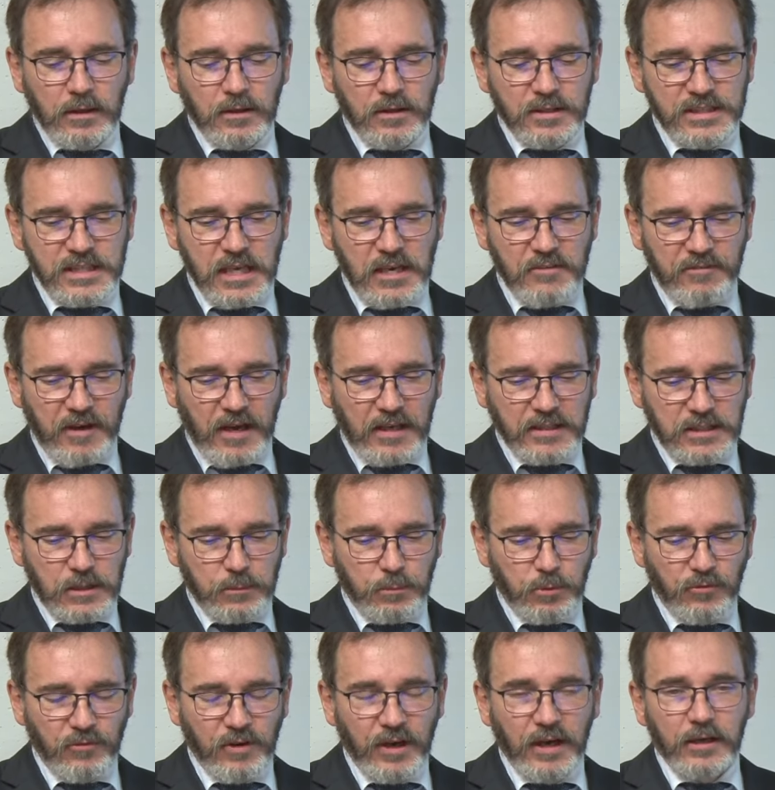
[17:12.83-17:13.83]
the safe asset
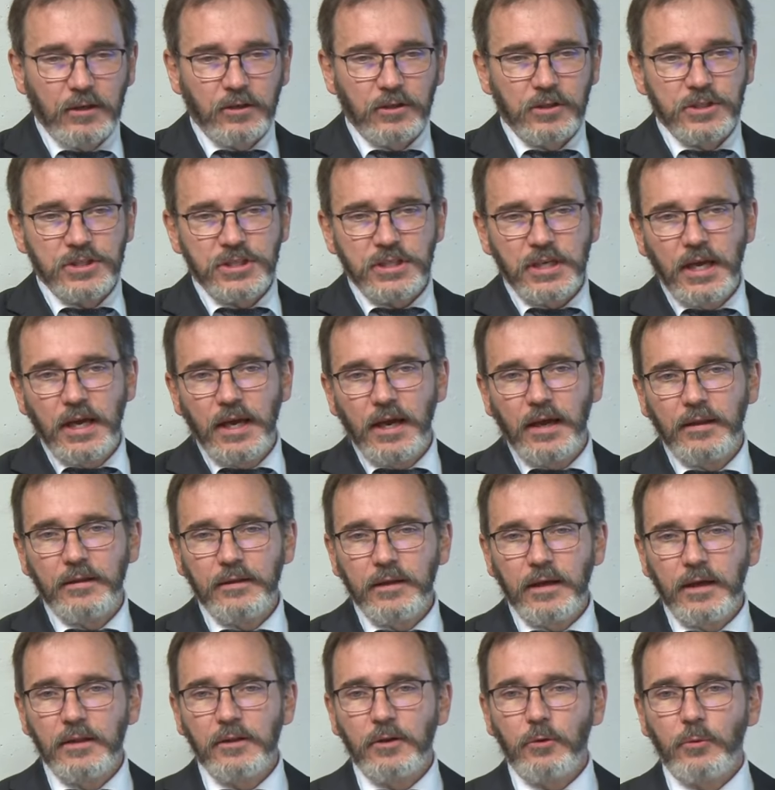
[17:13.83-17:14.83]
providers and
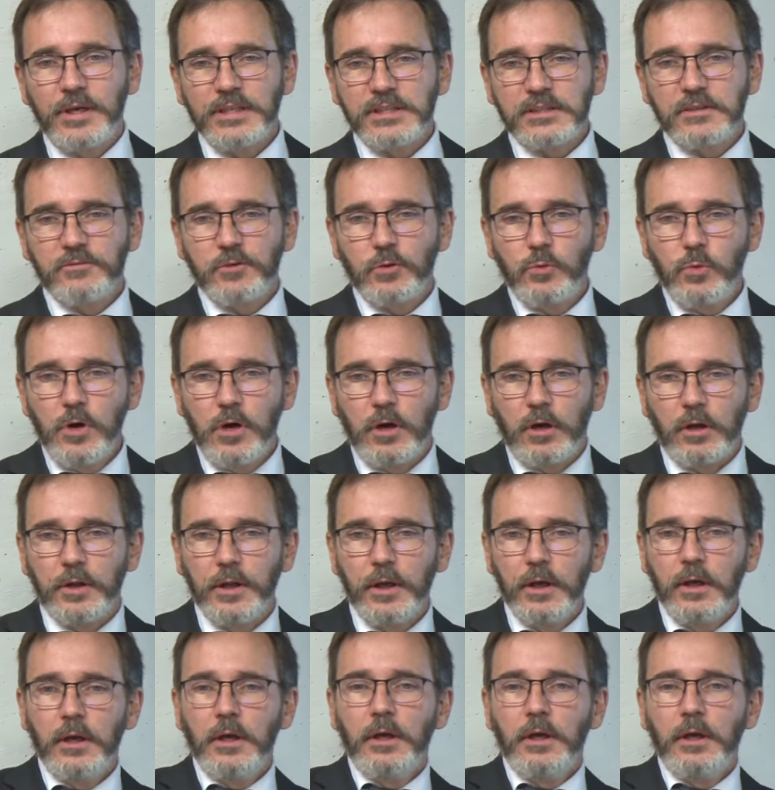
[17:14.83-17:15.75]
the rest of the world.